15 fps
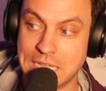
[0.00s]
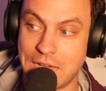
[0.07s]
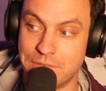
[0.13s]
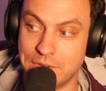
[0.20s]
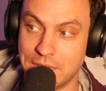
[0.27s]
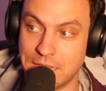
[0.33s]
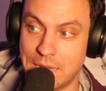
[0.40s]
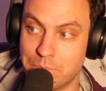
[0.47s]

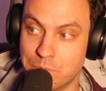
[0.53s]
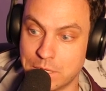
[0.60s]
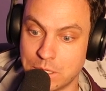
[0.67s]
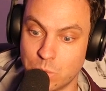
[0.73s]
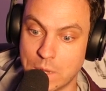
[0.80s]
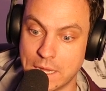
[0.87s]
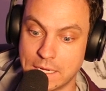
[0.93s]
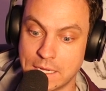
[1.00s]
dive into that pretty
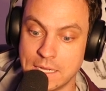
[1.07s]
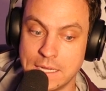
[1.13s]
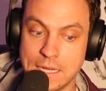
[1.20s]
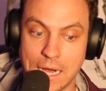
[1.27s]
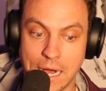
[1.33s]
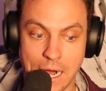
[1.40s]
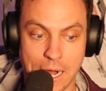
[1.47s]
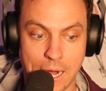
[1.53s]
quick.
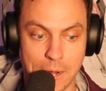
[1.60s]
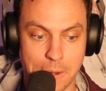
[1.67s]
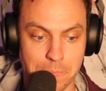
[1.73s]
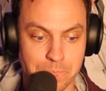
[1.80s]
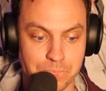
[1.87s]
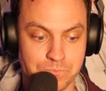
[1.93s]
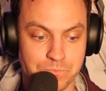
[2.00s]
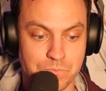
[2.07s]

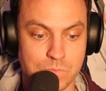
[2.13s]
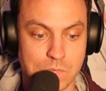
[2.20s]
Um,